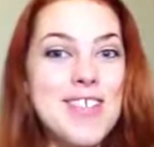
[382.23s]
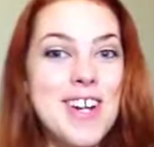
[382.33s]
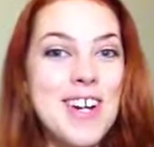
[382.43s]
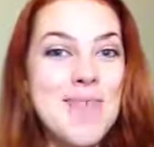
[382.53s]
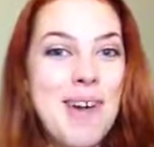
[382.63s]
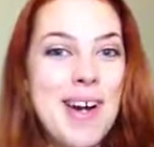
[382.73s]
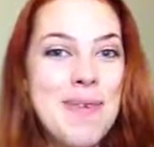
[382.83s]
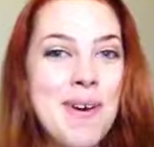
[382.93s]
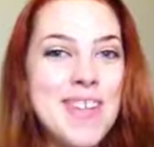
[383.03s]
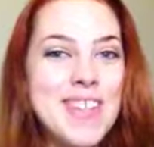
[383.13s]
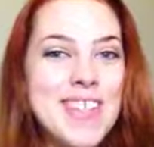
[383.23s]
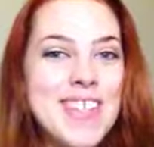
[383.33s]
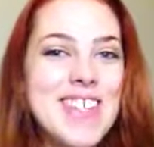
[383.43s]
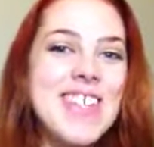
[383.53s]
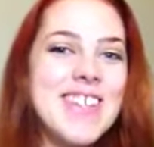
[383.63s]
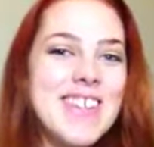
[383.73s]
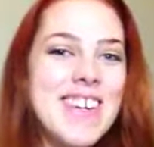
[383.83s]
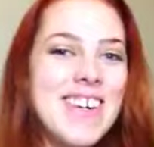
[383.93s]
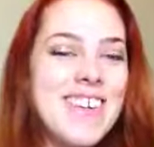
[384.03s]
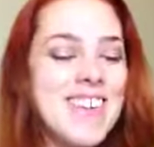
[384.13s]
share my poetry.
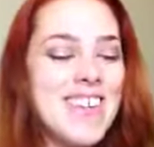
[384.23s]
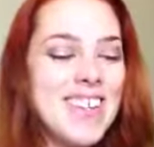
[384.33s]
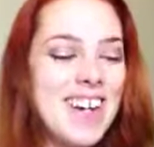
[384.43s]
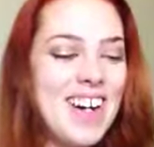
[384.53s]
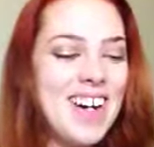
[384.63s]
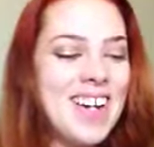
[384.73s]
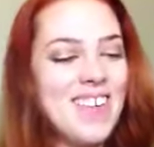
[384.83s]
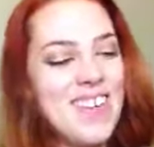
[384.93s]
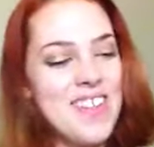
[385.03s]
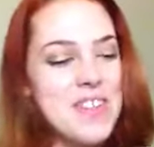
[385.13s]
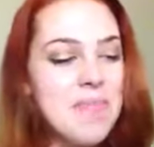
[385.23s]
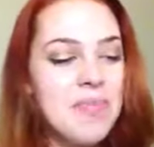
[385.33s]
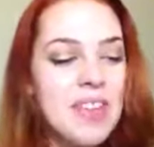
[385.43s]
So here it goes.